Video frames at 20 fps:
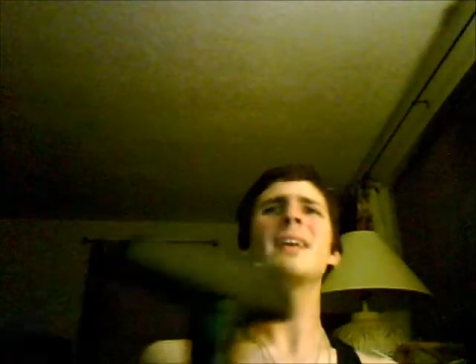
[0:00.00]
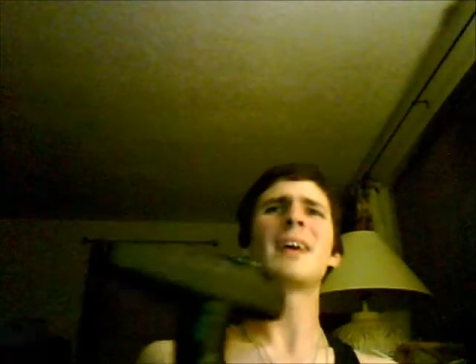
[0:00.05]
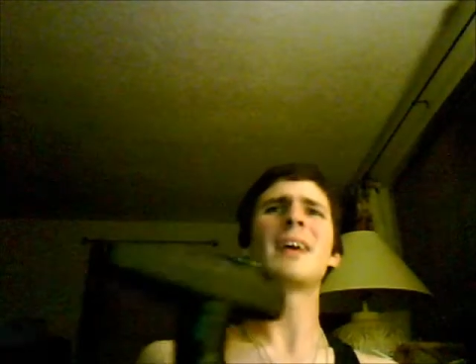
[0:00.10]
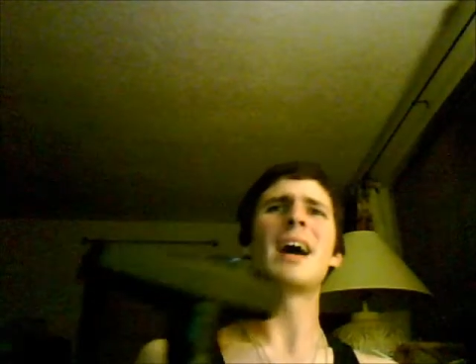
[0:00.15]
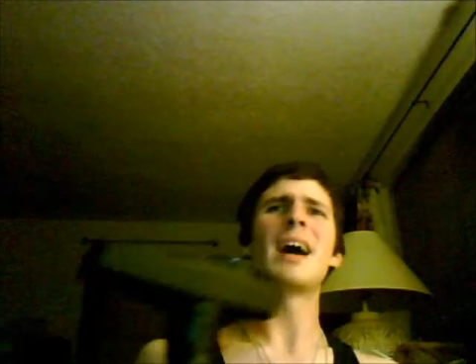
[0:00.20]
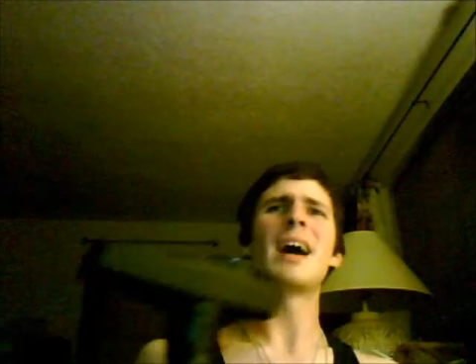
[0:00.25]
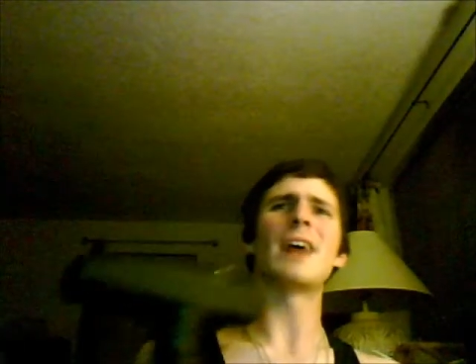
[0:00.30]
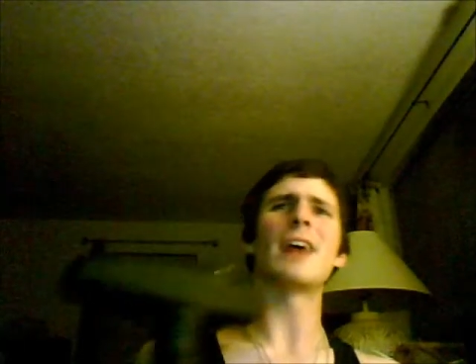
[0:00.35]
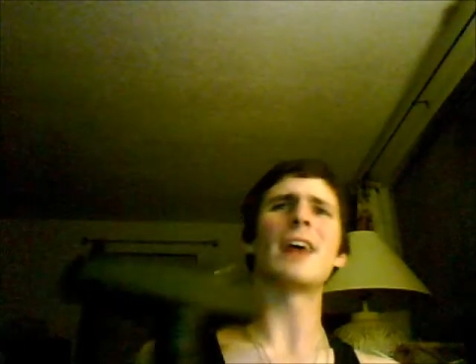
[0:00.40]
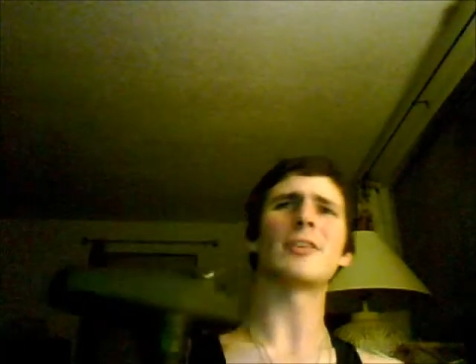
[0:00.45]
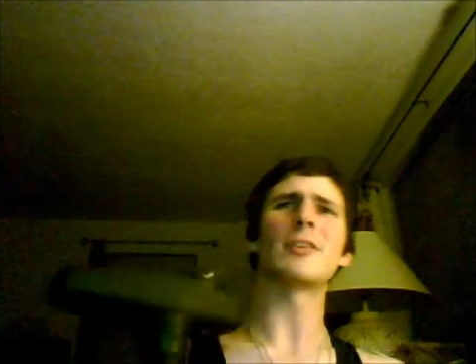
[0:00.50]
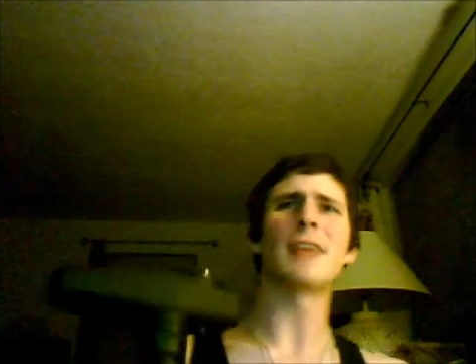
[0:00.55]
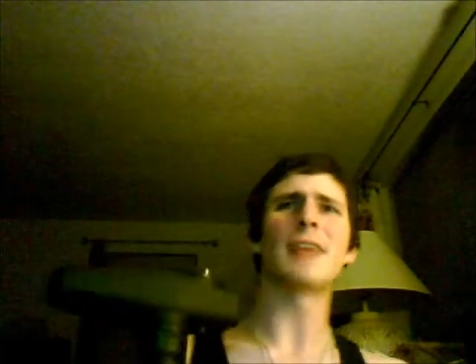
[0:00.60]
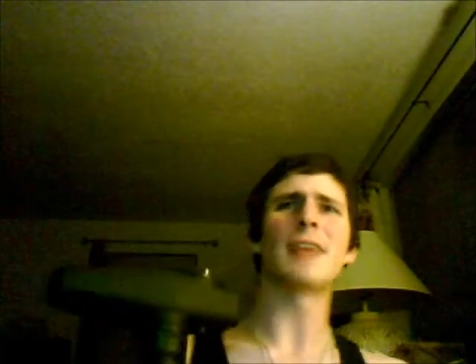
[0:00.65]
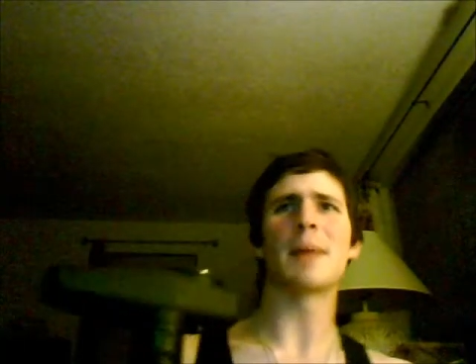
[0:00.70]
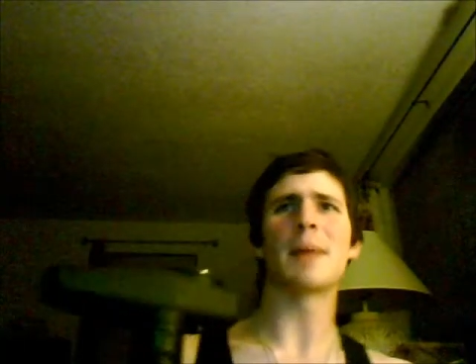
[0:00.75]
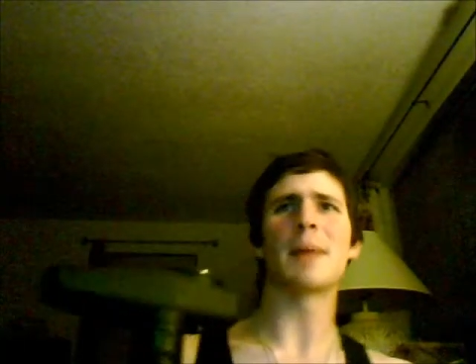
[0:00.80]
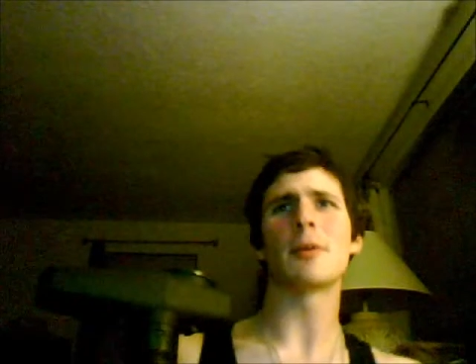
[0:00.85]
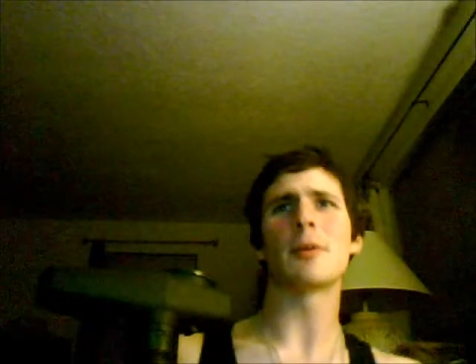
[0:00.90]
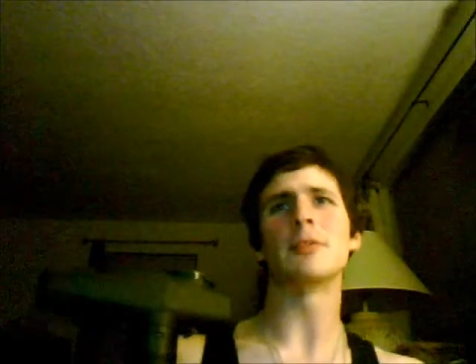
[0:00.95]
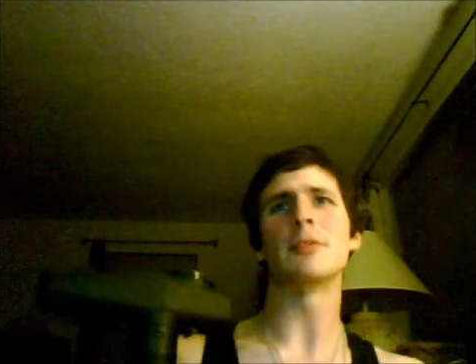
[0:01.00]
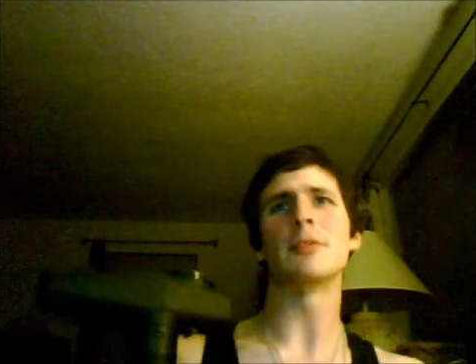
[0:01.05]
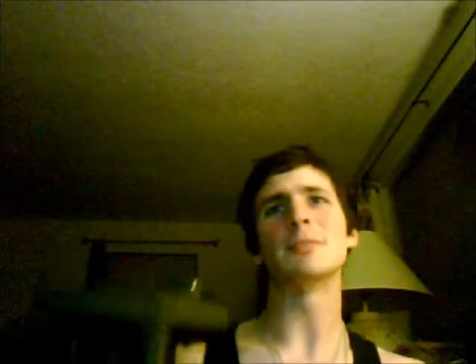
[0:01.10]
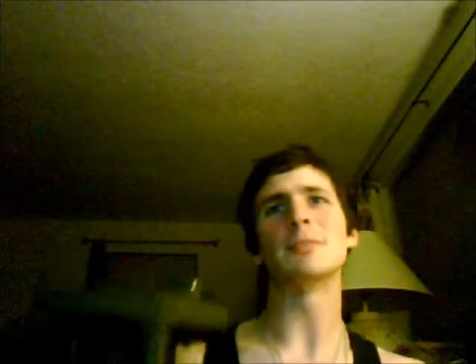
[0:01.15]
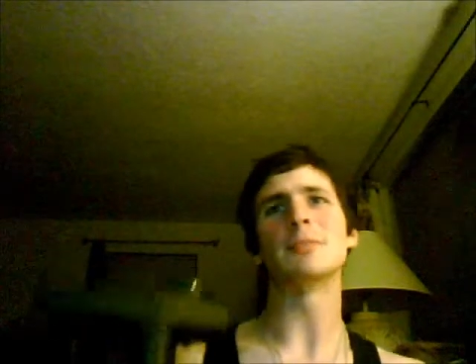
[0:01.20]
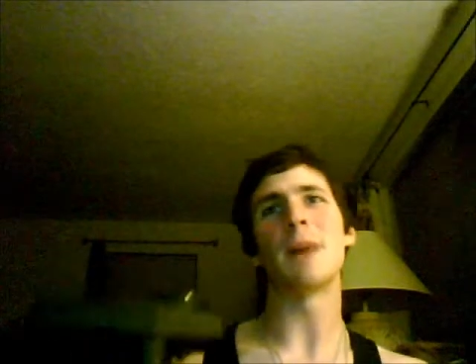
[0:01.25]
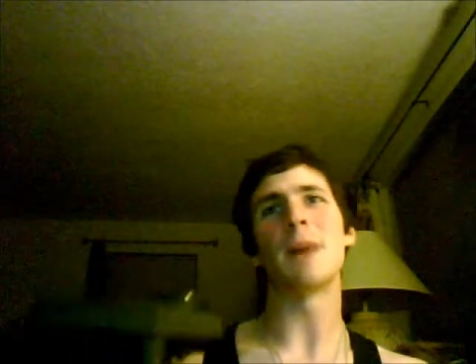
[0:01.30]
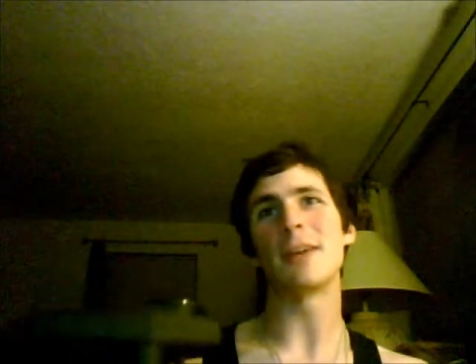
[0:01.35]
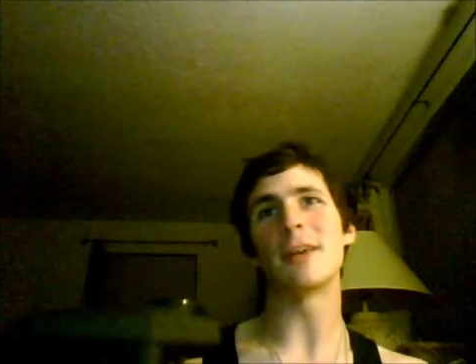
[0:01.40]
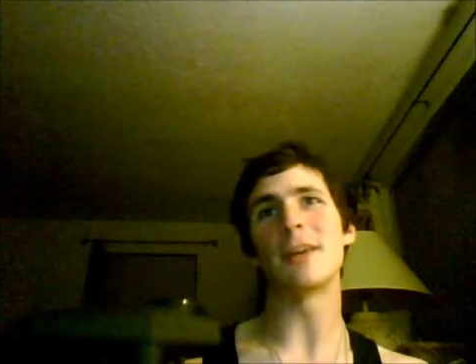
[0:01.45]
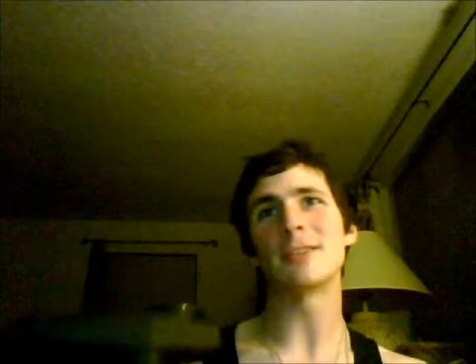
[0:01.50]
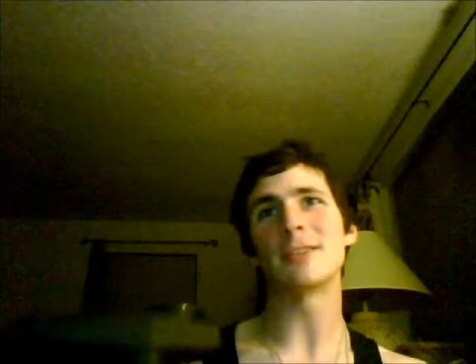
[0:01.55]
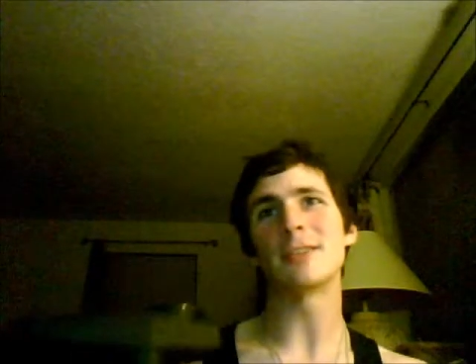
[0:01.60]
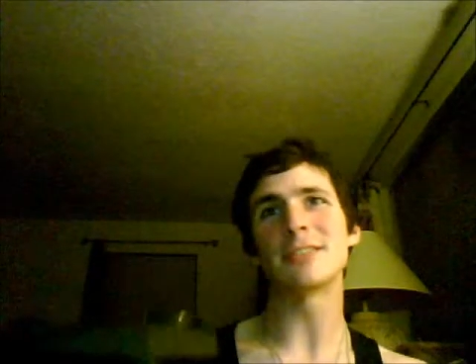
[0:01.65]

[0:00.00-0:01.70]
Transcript: I heard Labco is better,